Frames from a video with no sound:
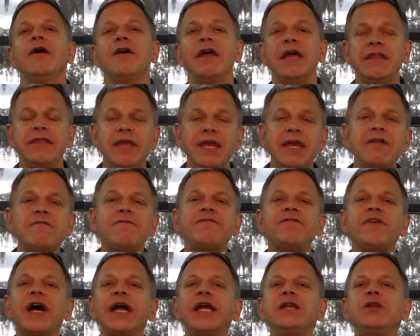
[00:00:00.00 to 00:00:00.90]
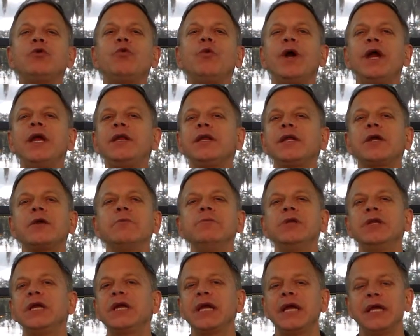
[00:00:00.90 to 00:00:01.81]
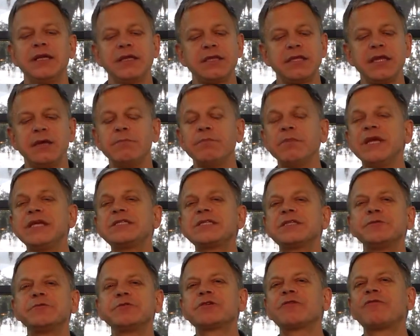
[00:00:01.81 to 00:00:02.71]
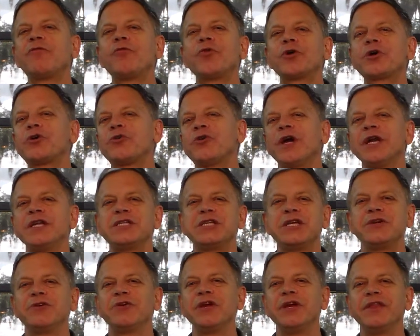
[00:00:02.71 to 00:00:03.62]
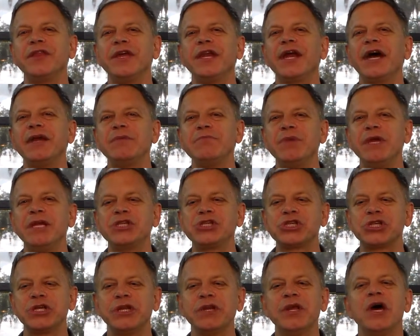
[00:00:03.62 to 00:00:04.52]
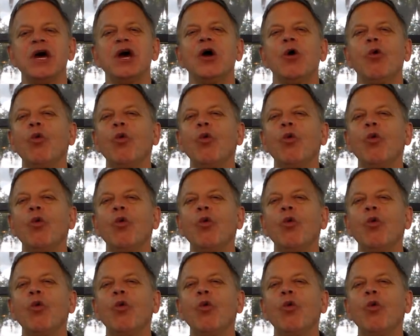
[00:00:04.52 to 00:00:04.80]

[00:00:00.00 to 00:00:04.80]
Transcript: And then find a way to communicate it that meets those four criteria that I mentioned.